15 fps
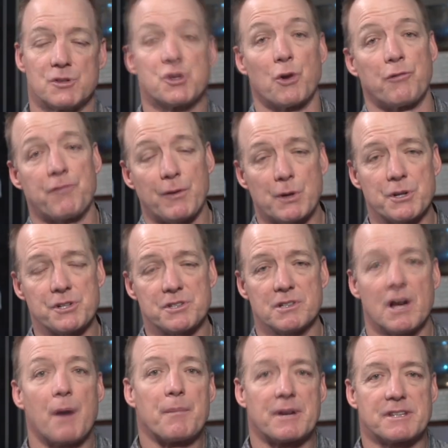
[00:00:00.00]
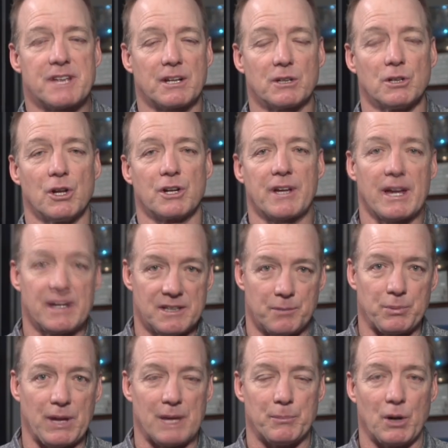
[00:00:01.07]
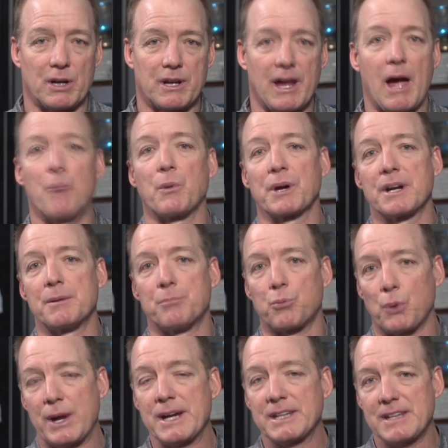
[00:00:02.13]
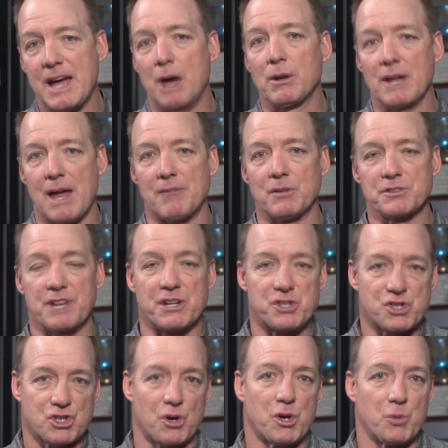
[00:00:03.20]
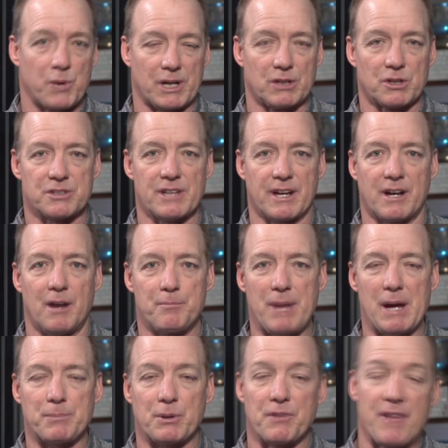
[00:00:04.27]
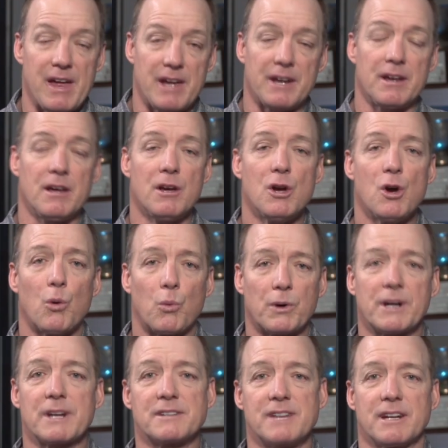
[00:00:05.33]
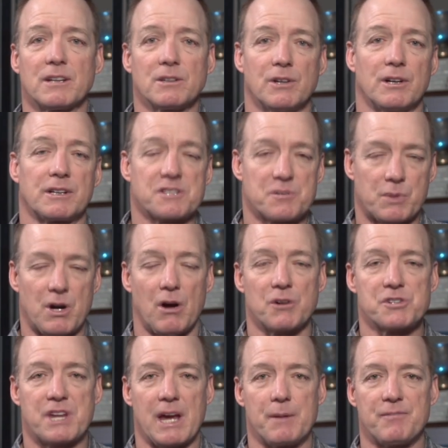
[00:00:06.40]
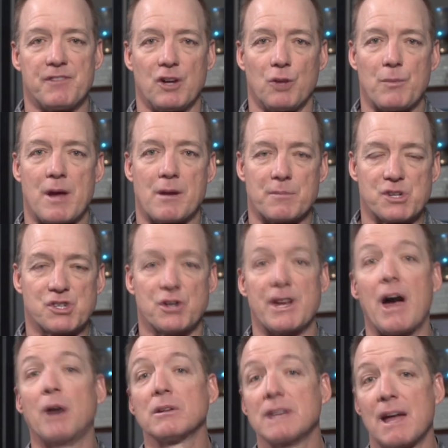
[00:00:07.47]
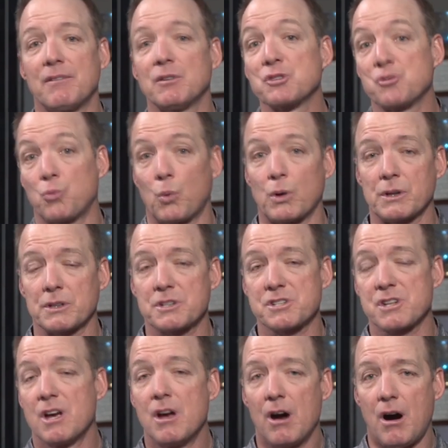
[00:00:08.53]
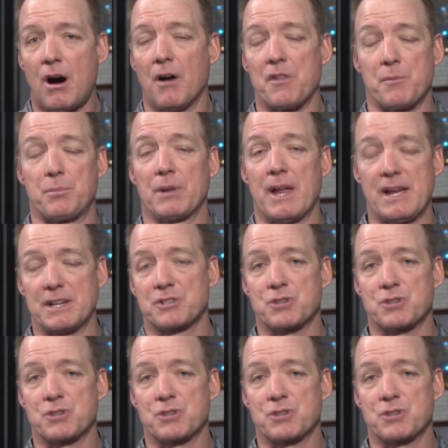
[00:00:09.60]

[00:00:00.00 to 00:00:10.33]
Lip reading: So first, I'm going to take a look in the playbook, and we're going to break down levels and show you what it looks like on paper. Then, we're going to take a look at some college game film, and I'm going to show you how levels works on the playing